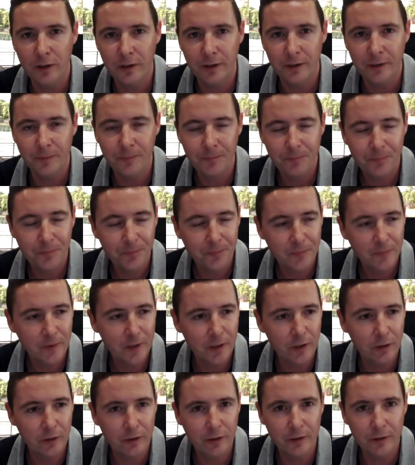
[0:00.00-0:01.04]
You,
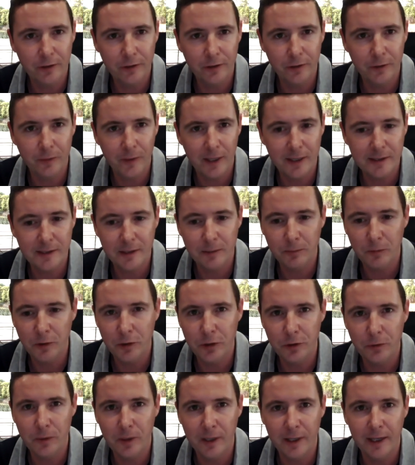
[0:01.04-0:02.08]
you know, you, you ask them what
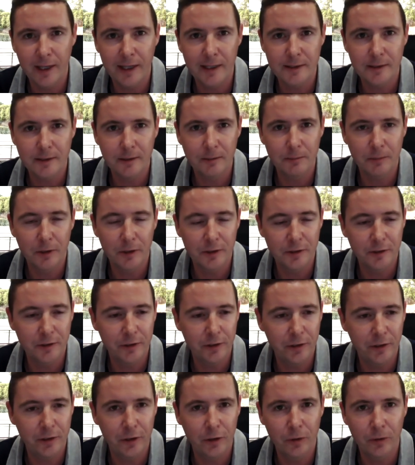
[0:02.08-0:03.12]
you want to ask them because
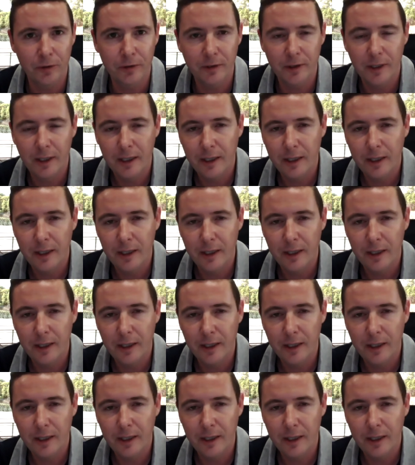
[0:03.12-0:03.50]
you don't,